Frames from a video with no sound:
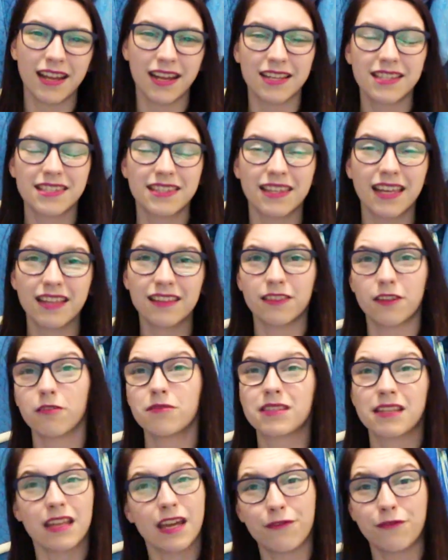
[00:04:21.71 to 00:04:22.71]
it's that
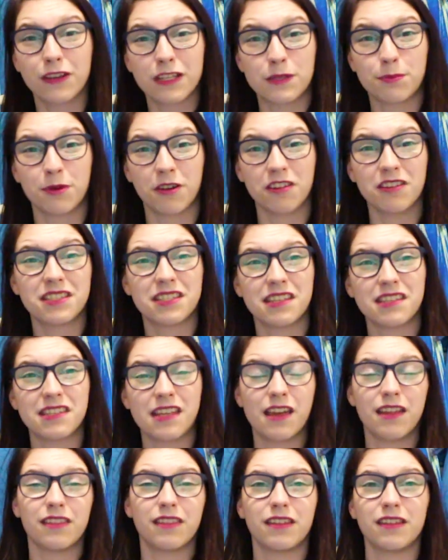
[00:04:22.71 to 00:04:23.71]
those life experiences
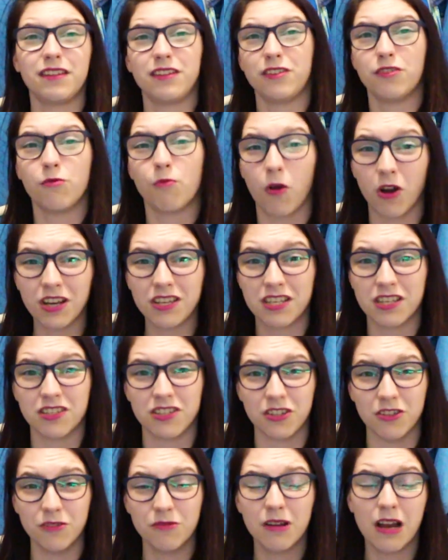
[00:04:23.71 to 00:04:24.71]
that you want to
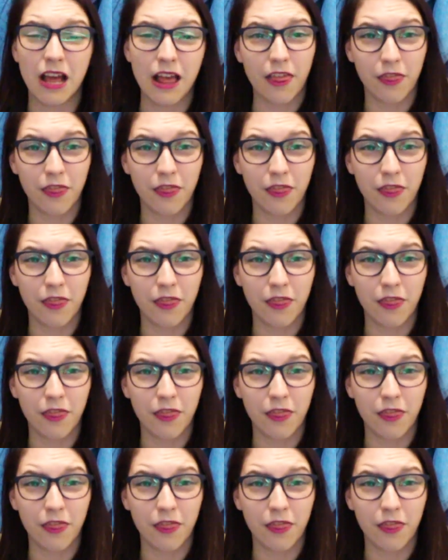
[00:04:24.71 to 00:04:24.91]
do,